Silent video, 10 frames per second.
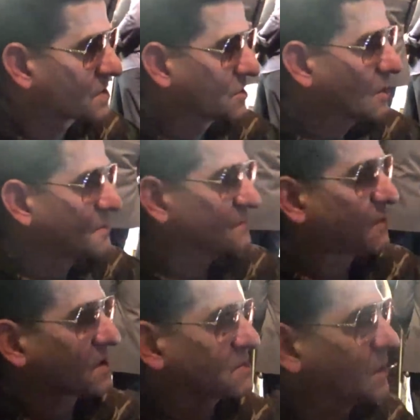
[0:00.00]
when Thurman's
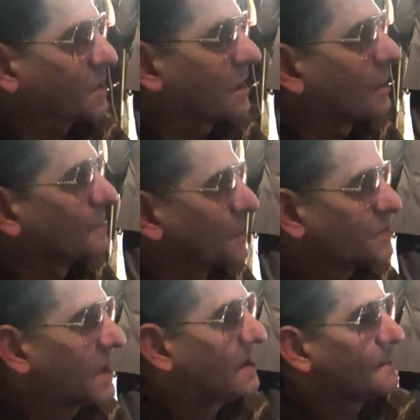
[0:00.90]
fucked up with an
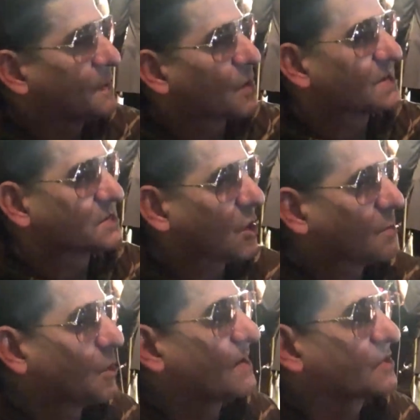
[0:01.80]
elbow. Danny broke his
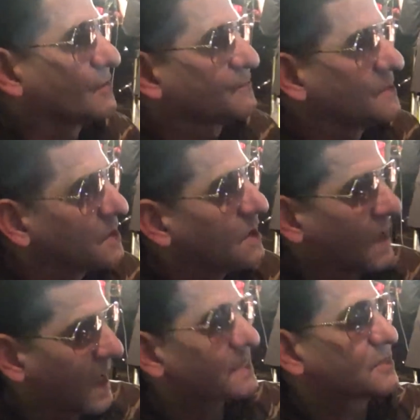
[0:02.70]
elbow after the,
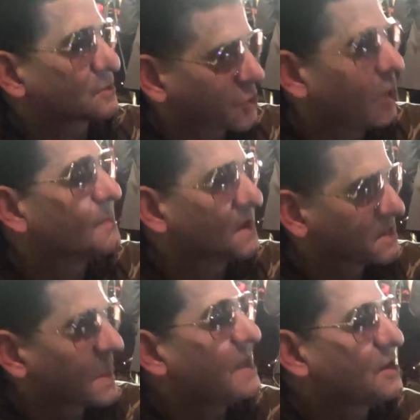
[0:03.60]
after Thurman
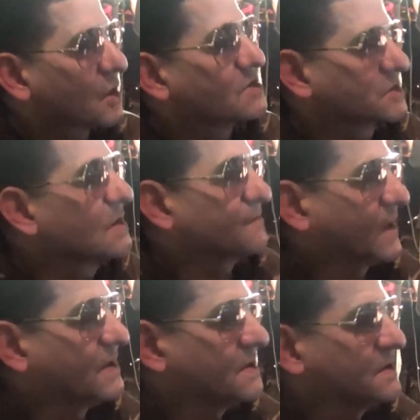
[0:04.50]
and Danny Garcia
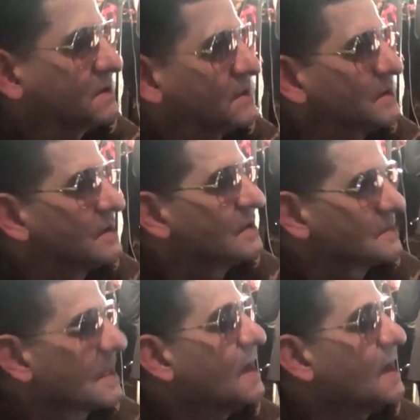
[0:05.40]
fight.